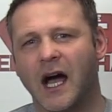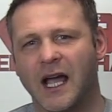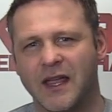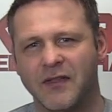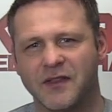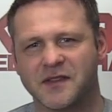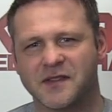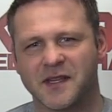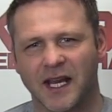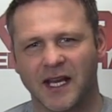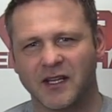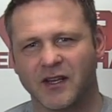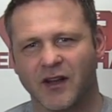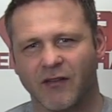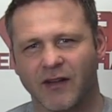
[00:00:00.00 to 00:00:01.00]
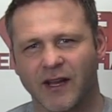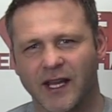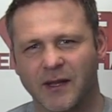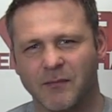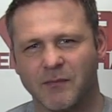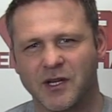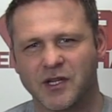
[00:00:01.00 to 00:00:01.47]
in the
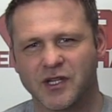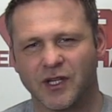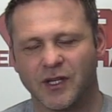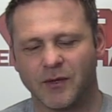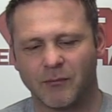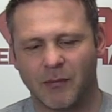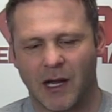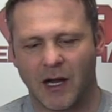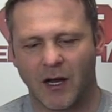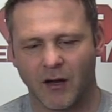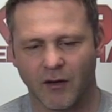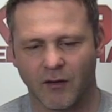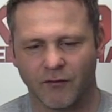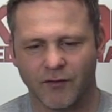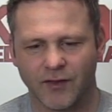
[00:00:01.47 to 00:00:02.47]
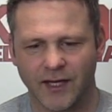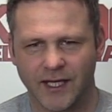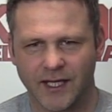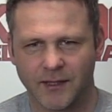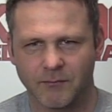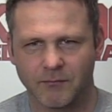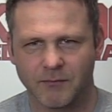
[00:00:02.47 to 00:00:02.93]
secondary mission part of
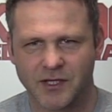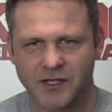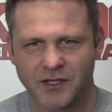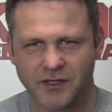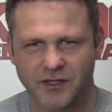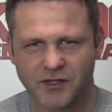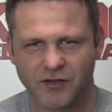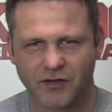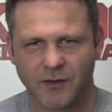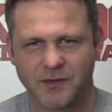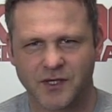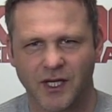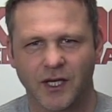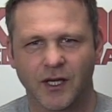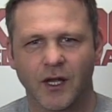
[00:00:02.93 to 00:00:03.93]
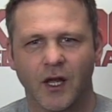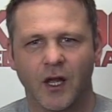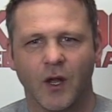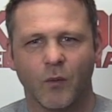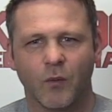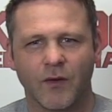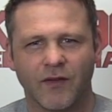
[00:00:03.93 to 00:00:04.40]
the mission description
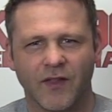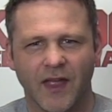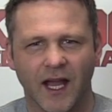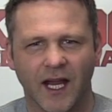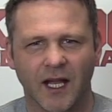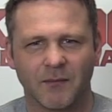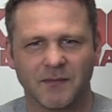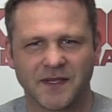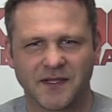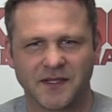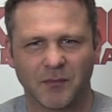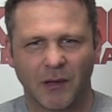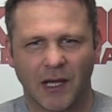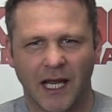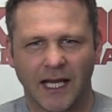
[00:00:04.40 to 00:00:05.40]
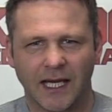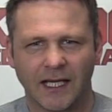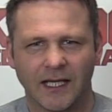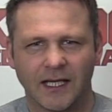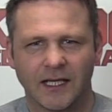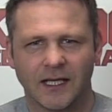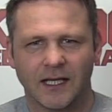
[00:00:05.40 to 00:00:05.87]
whether that comes into play.
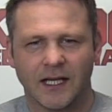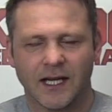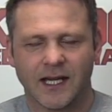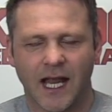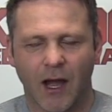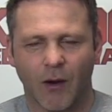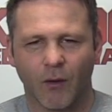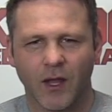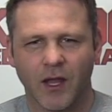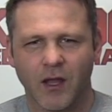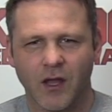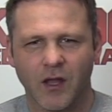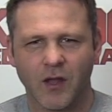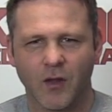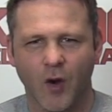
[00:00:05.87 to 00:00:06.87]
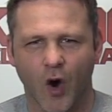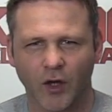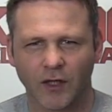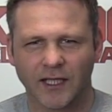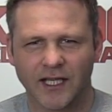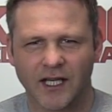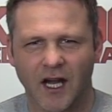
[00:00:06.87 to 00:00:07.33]
Now,
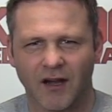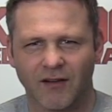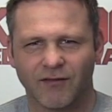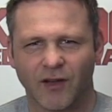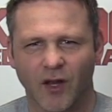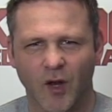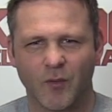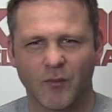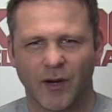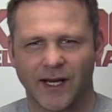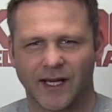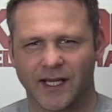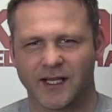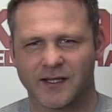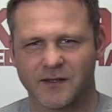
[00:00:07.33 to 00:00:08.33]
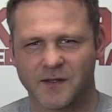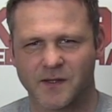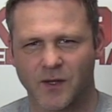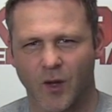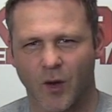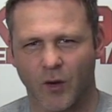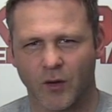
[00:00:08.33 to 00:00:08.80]
oddly enough, Line Breaker does
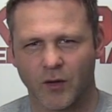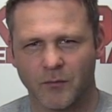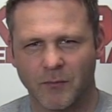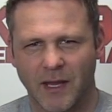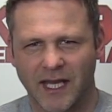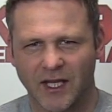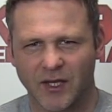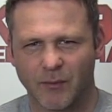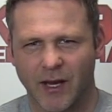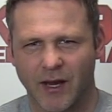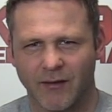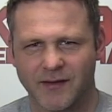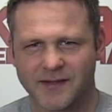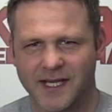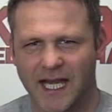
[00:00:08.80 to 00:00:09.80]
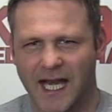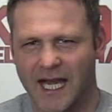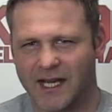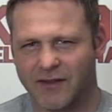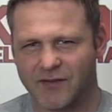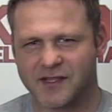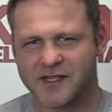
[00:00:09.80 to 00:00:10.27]
not make an appearance in
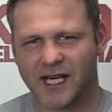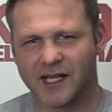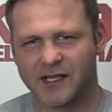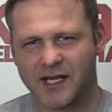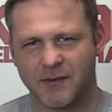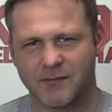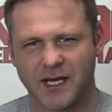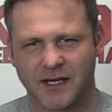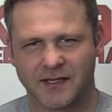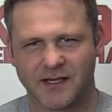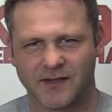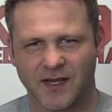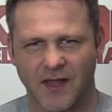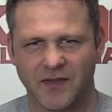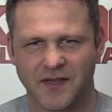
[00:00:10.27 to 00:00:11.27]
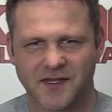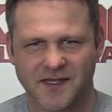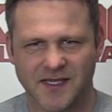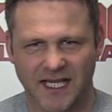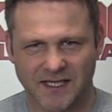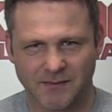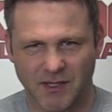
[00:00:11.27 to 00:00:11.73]
any of the secondary objectives in the
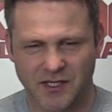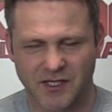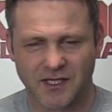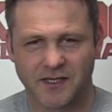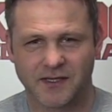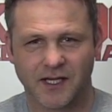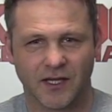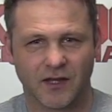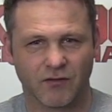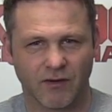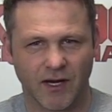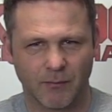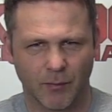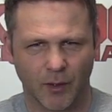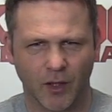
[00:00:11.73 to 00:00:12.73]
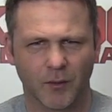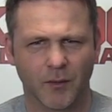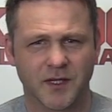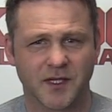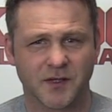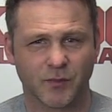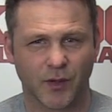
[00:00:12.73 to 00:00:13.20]
6 missions in the Red Book,
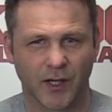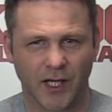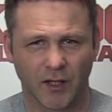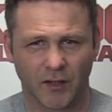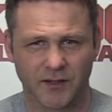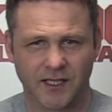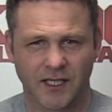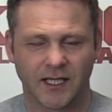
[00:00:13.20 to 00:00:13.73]
which is pretty odd.